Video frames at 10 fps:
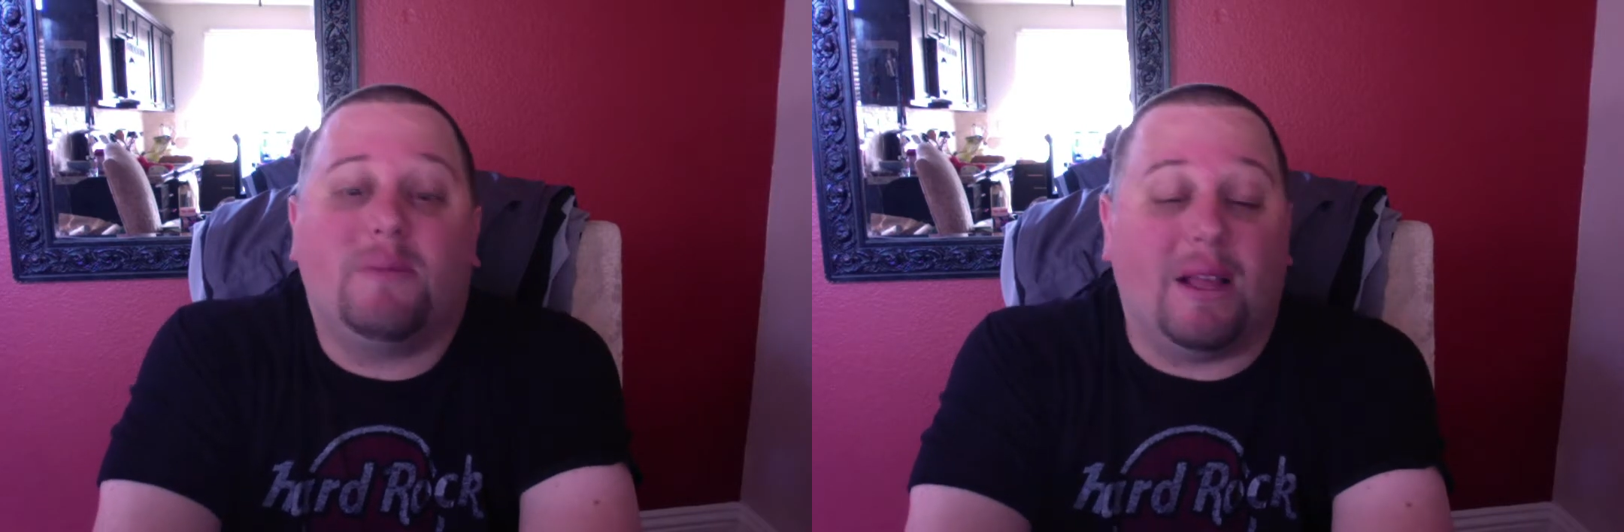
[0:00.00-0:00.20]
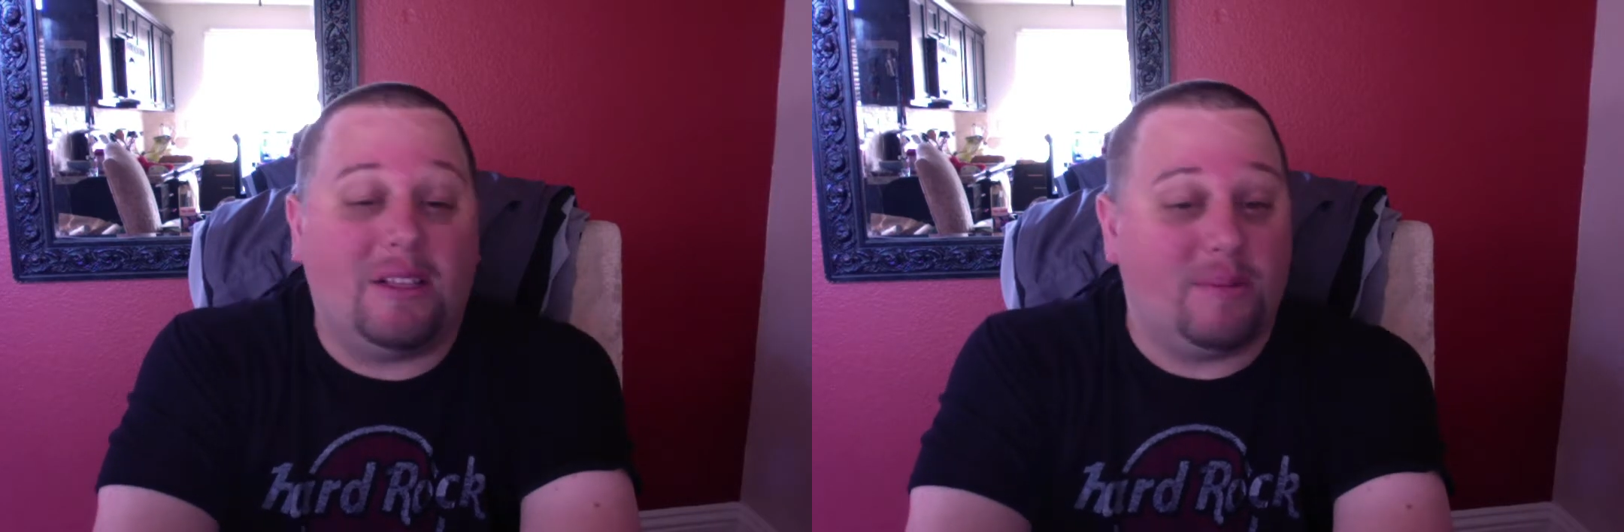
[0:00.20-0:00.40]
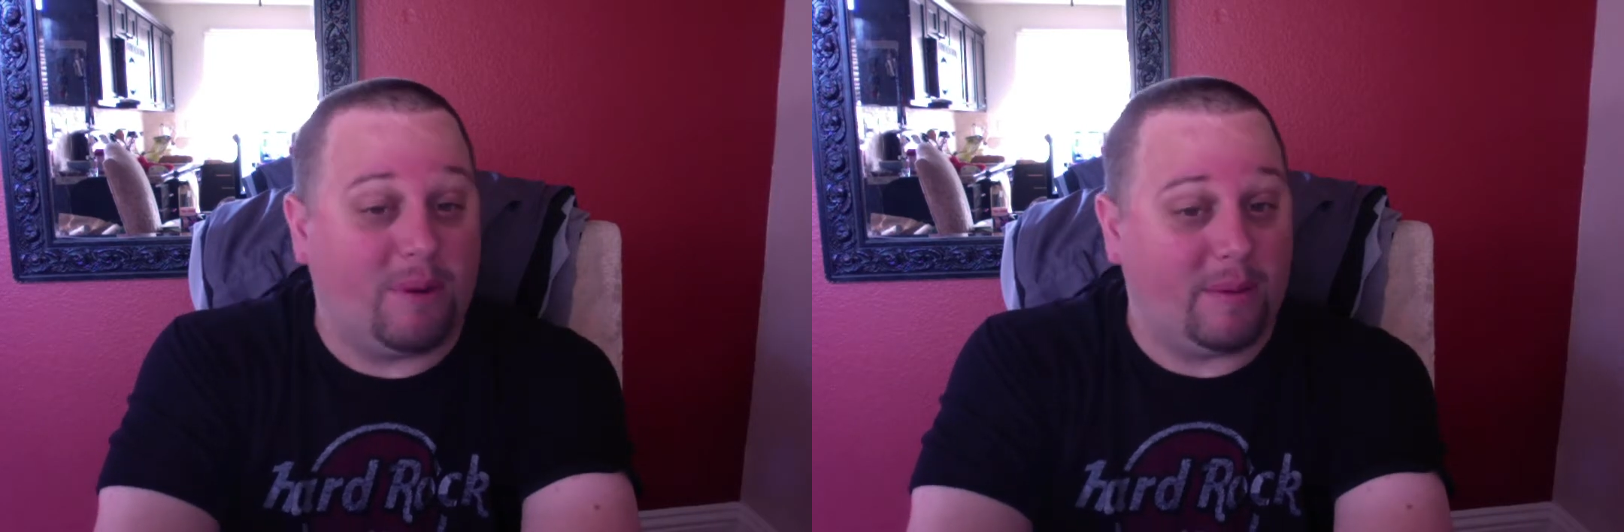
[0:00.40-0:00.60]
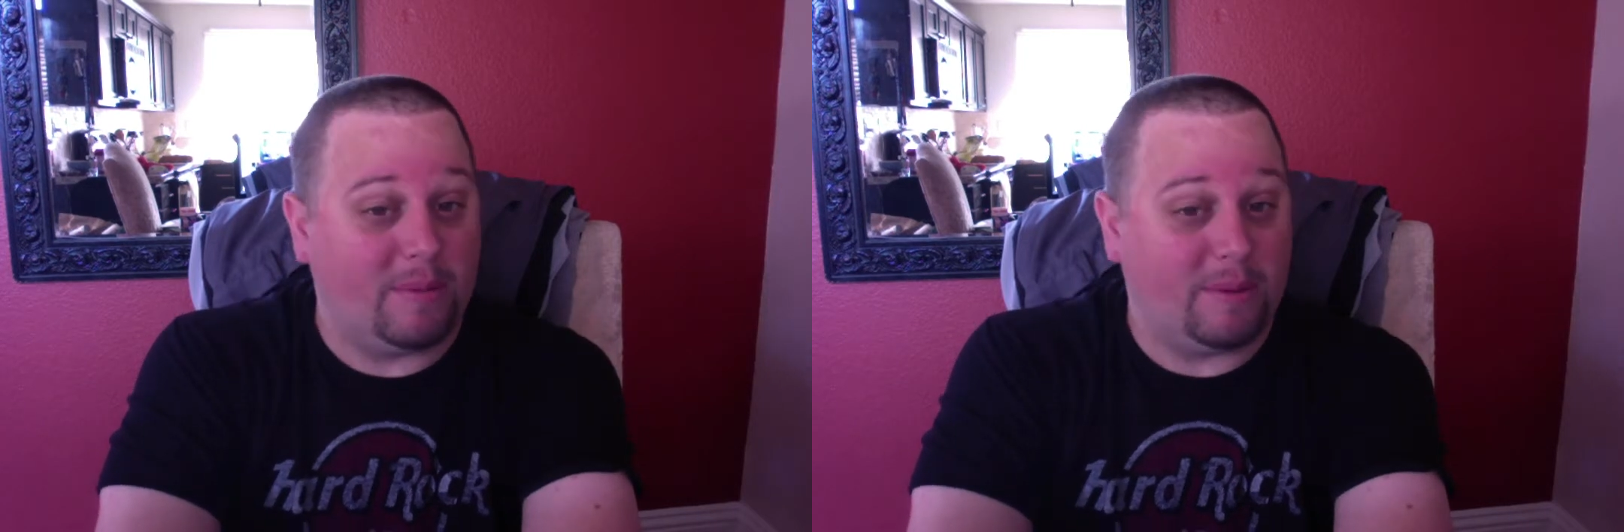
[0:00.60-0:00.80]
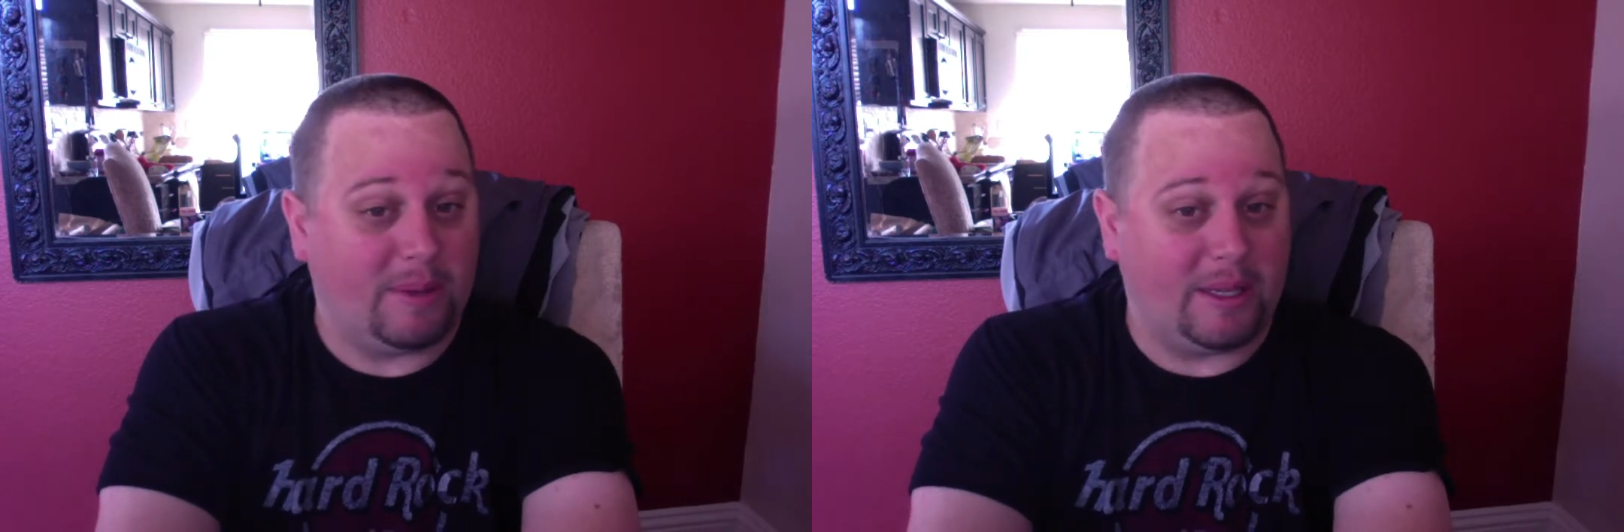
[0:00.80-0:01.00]
That's the problem
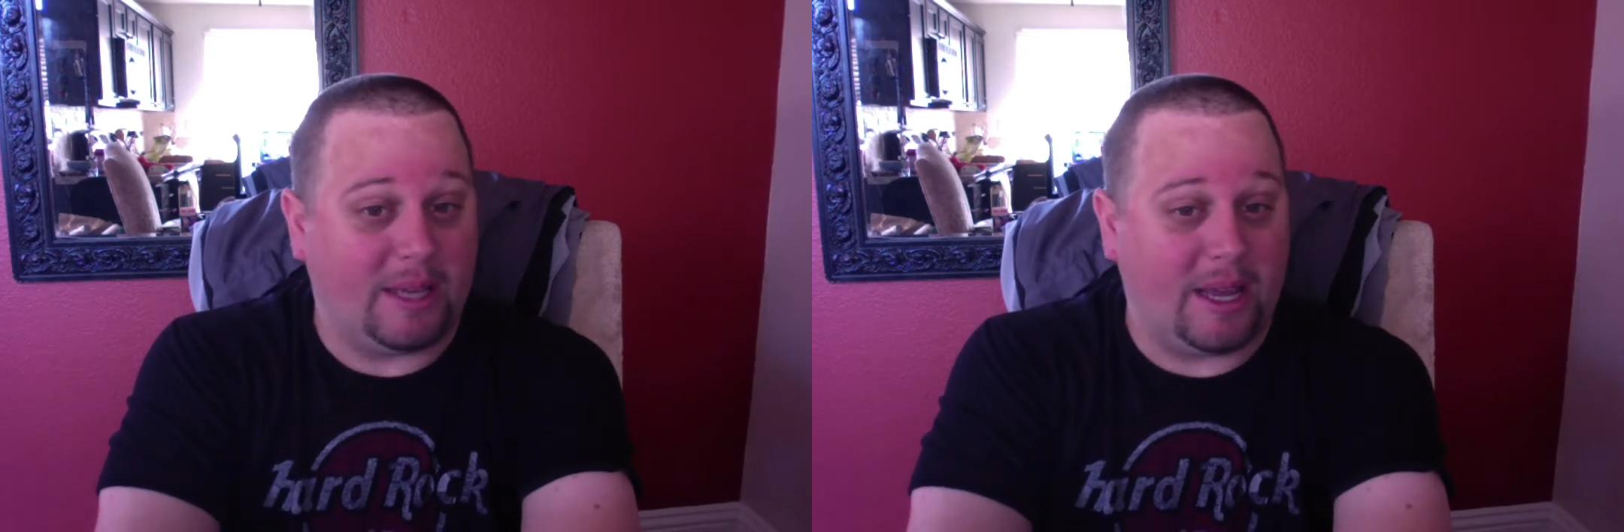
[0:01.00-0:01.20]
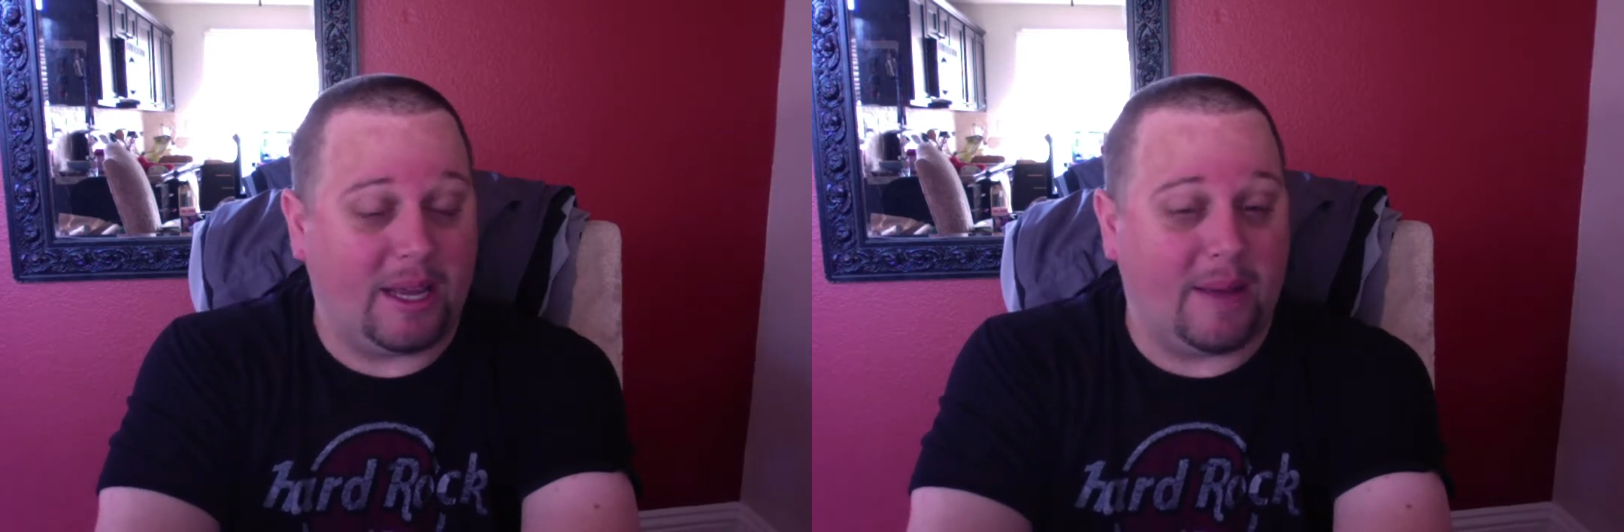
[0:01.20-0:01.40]
with being gay.